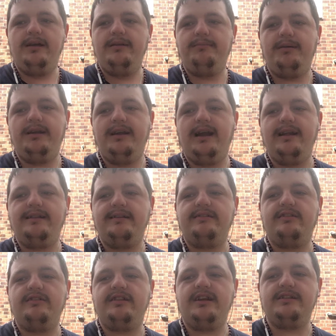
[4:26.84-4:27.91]
But yeah, this is
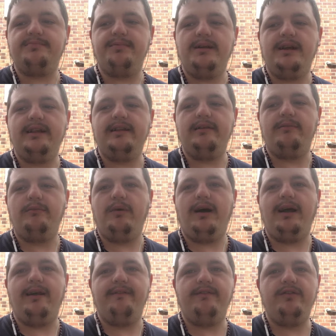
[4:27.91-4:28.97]
just explaining
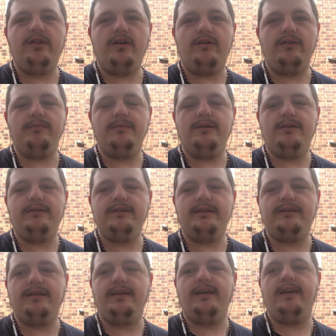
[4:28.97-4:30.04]
why I've not
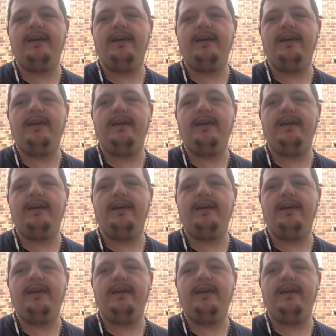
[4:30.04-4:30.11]
uploaded